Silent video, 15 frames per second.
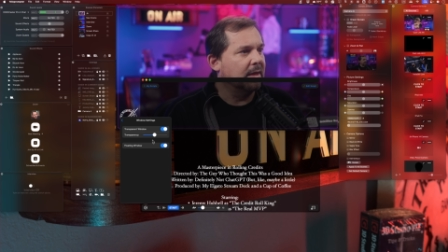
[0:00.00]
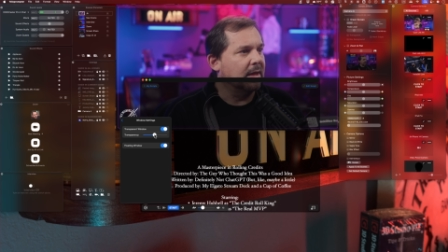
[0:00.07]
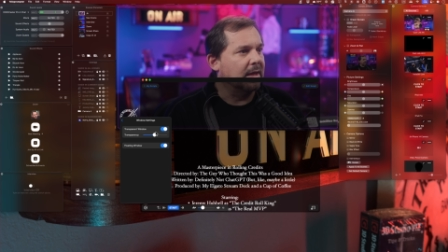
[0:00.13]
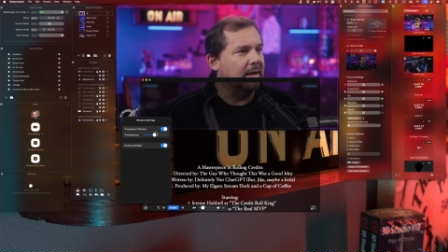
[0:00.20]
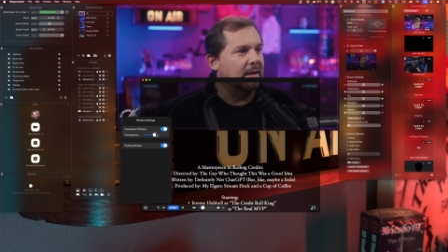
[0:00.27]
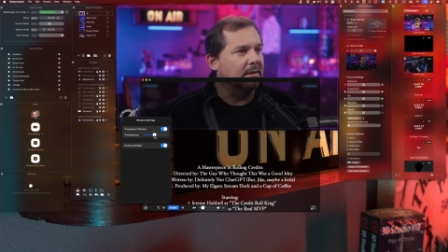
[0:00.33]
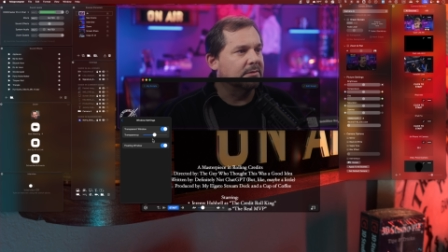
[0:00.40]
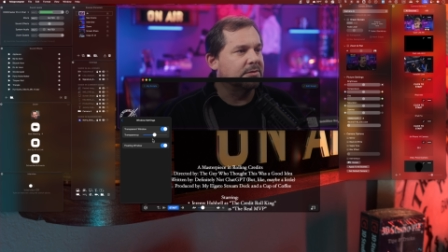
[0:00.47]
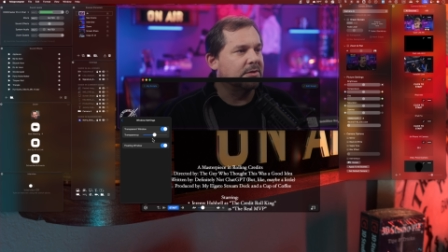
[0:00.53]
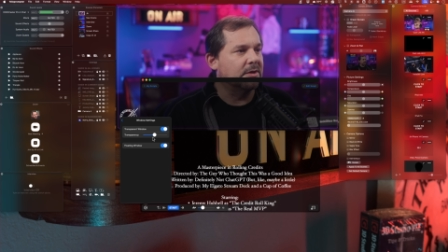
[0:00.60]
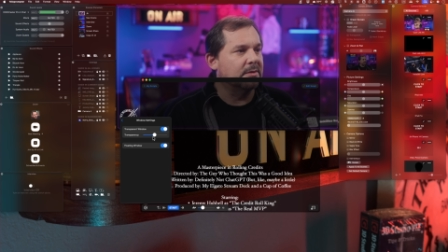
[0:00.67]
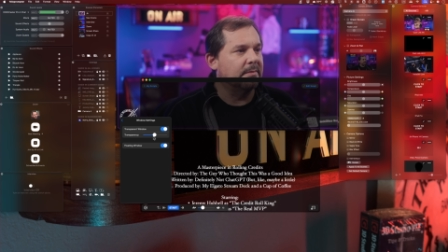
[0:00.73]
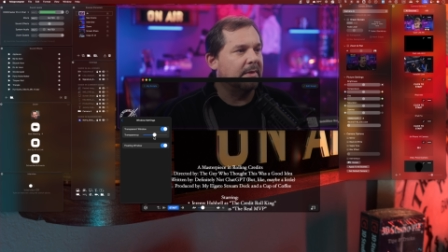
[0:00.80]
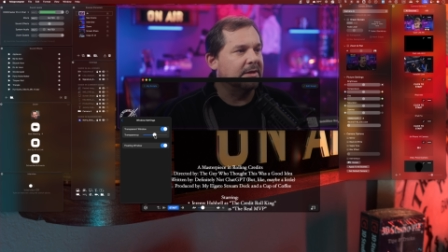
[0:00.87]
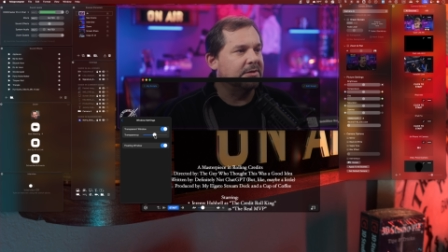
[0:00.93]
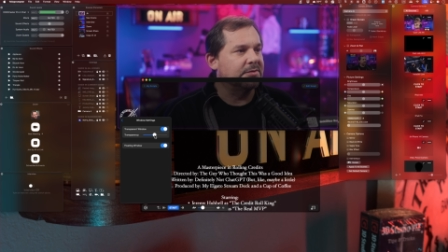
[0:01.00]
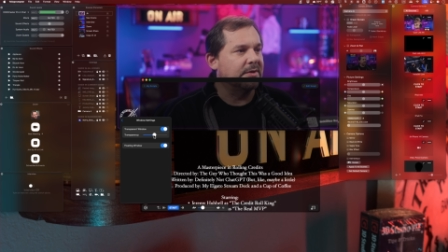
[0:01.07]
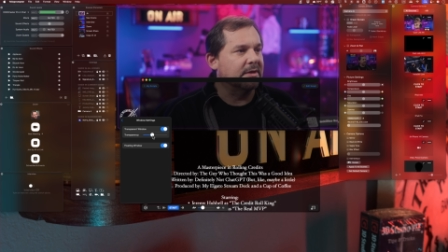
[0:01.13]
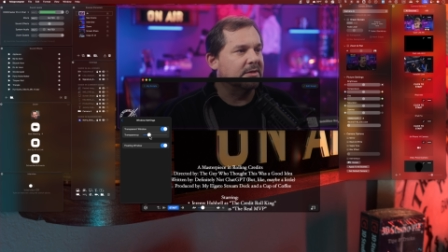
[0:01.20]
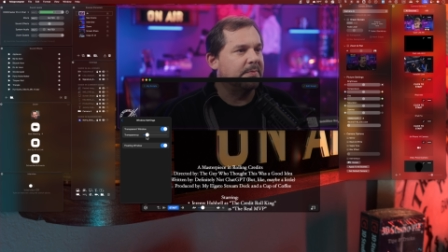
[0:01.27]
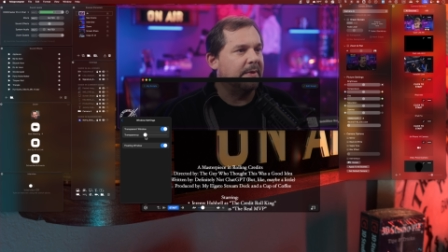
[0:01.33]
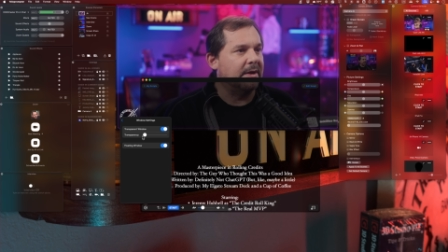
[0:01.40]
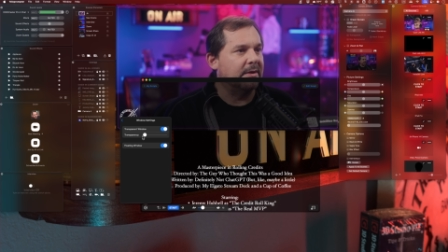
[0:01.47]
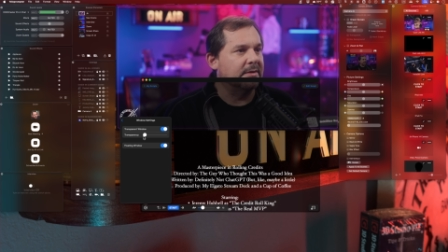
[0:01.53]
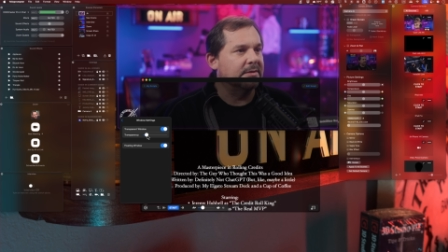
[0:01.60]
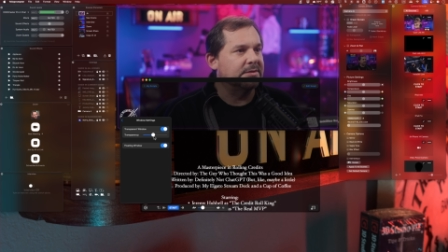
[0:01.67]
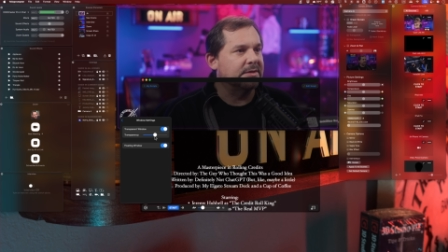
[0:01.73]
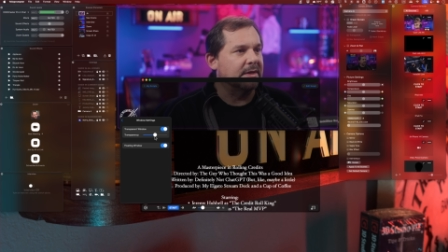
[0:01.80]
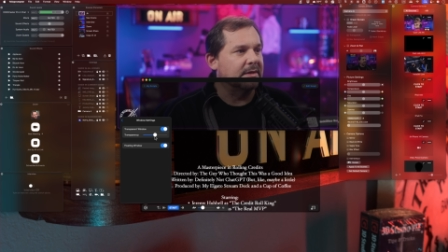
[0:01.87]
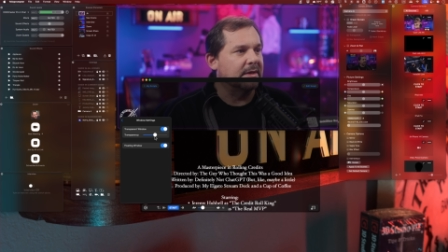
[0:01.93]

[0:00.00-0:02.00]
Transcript: and I'll turn my transparency.